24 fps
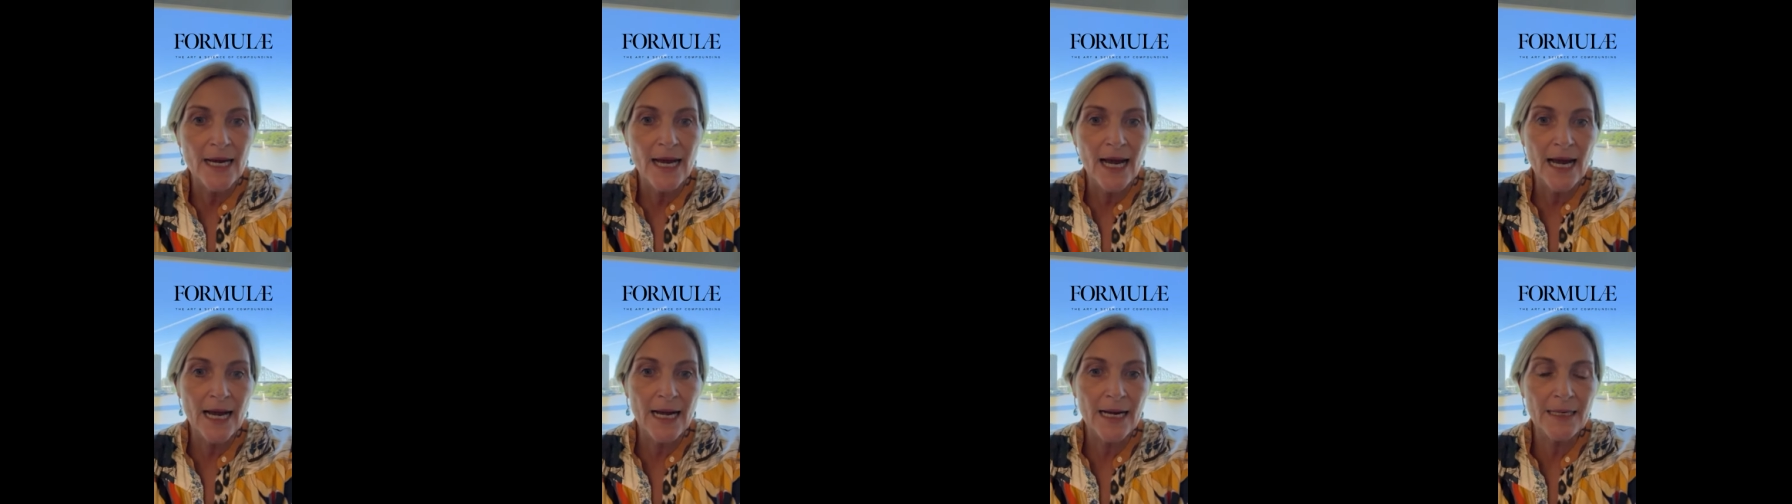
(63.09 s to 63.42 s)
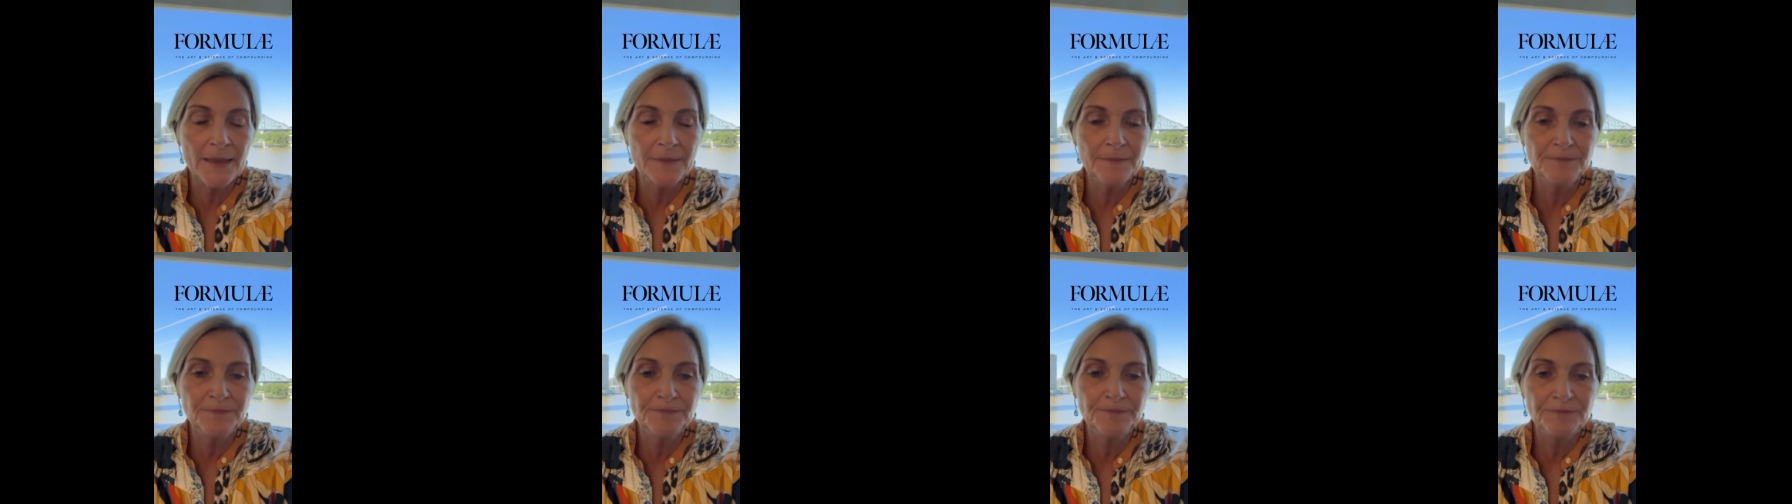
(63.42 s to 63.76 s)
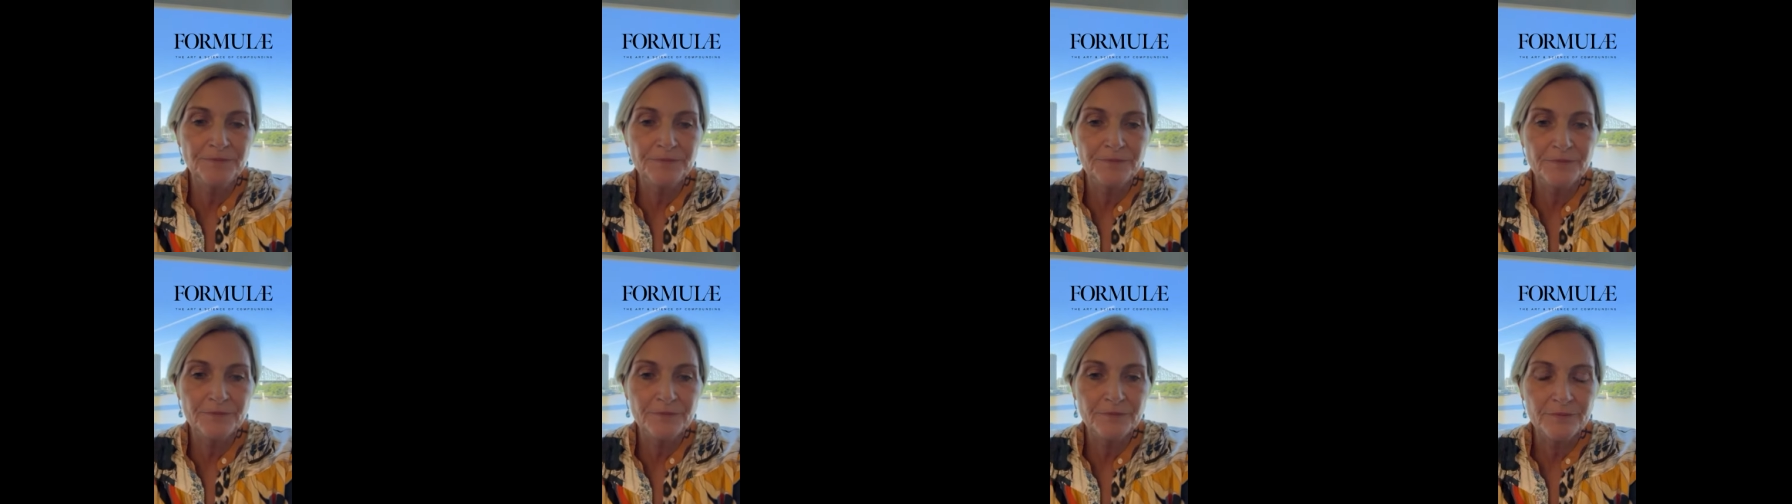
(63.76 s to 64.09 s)
Um,
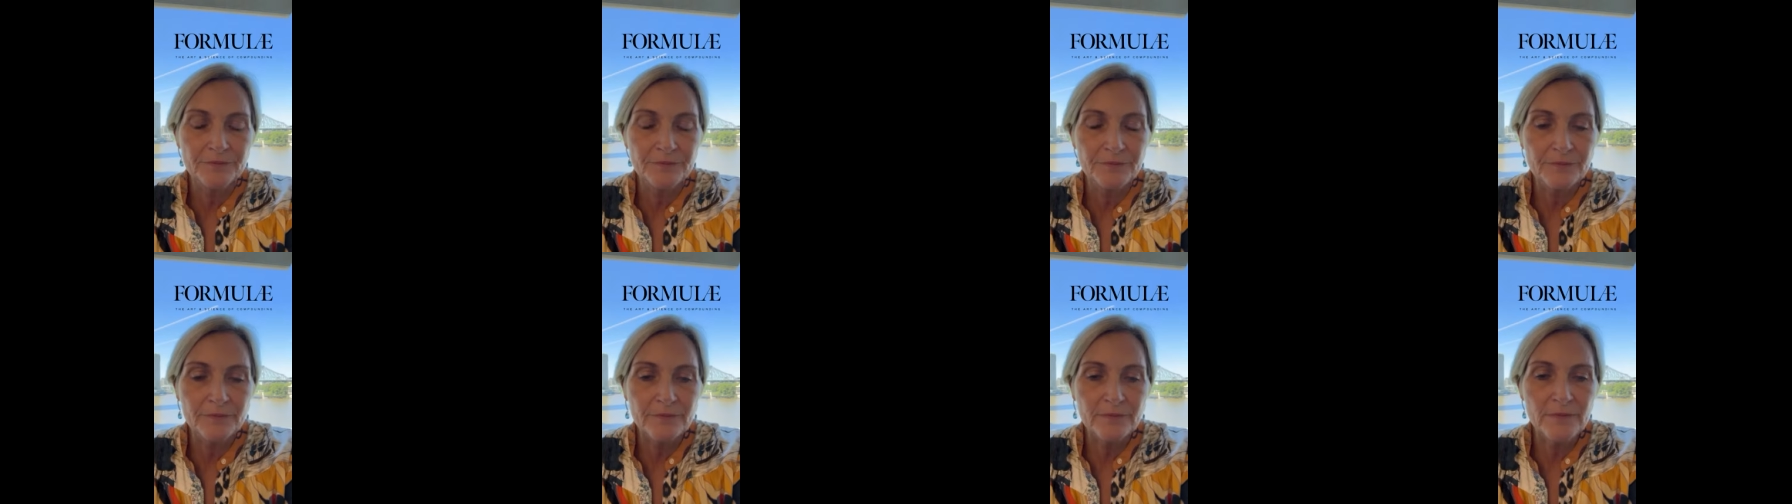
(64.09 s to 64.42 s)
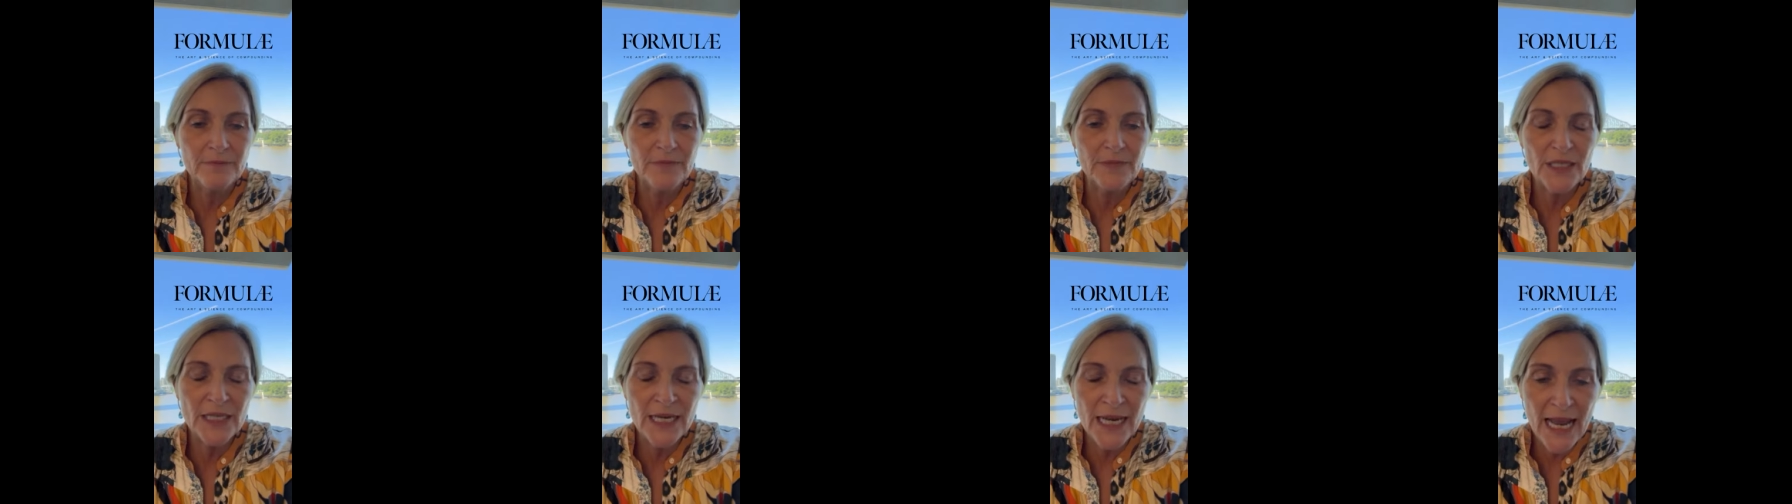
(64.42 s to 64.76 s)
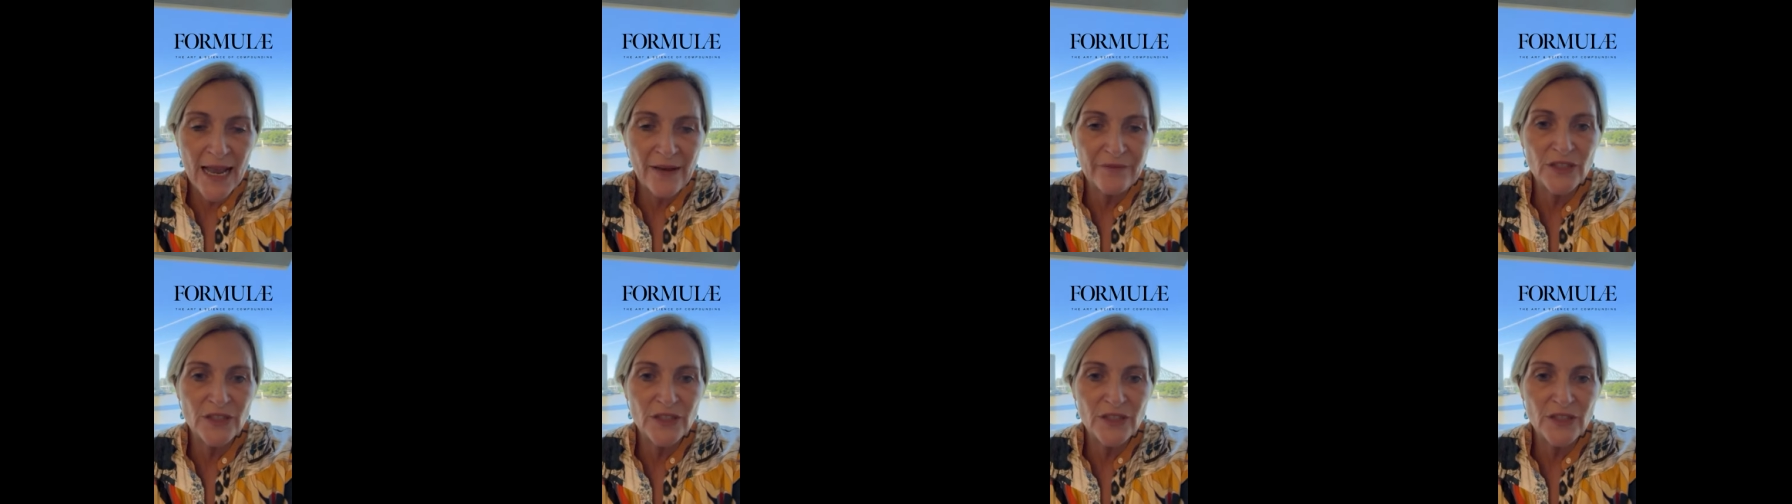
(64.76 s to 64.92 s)
you have